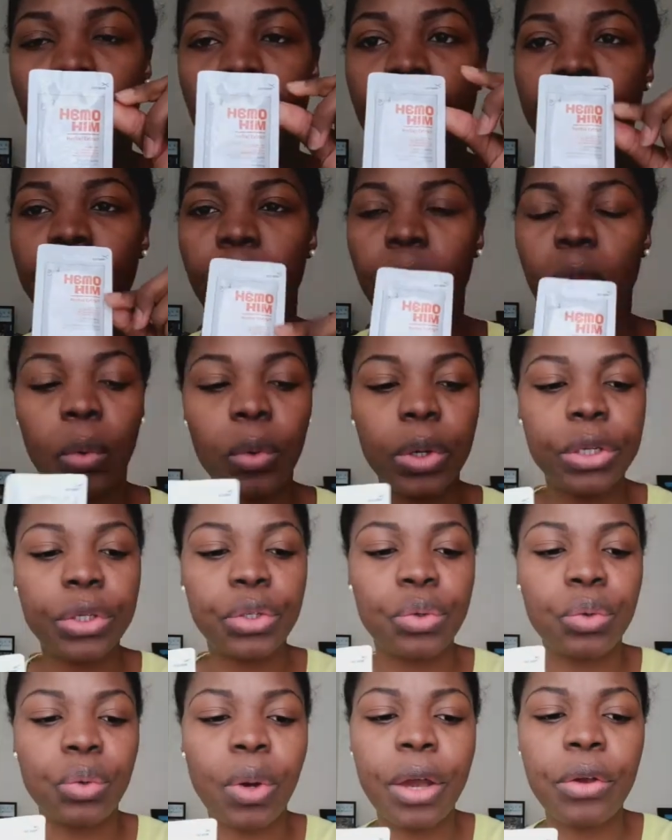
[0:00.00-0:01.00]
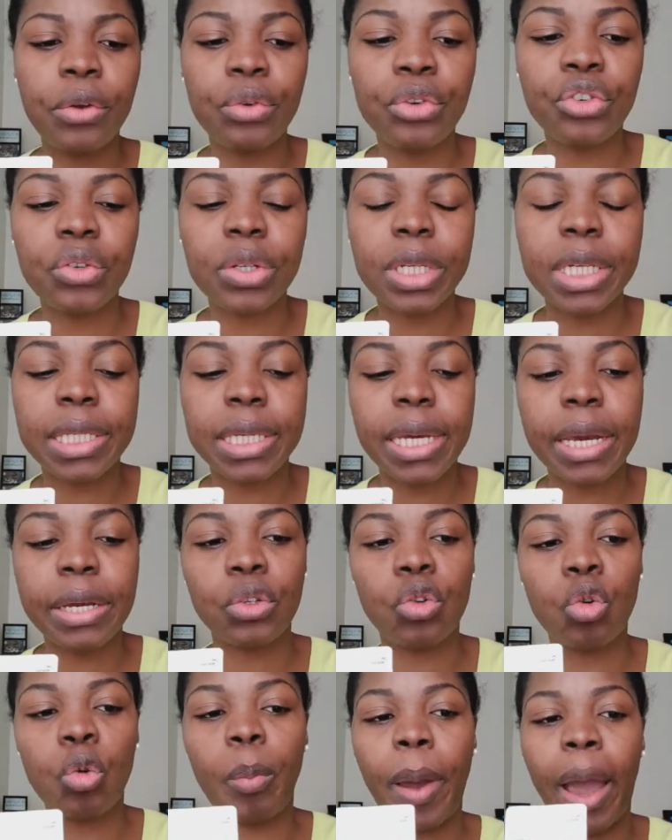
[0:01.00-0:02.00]
I usually
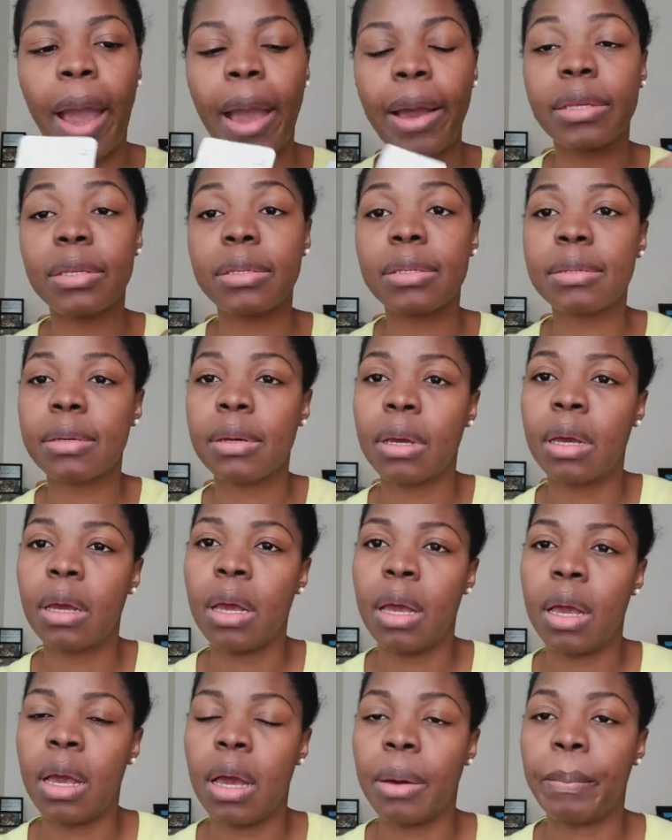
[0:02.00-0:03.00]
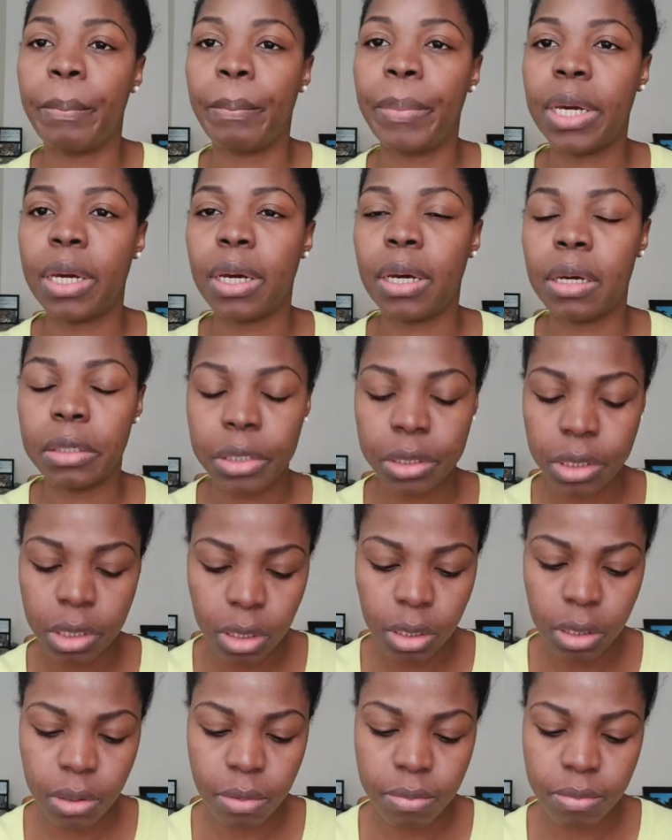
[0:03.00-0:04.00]
take 2 packs because
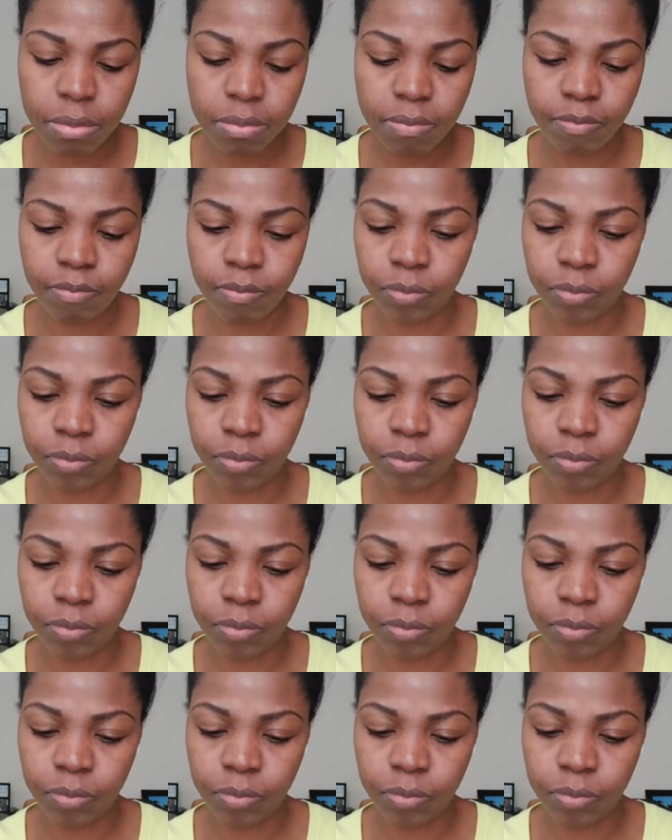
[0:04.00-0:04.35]
I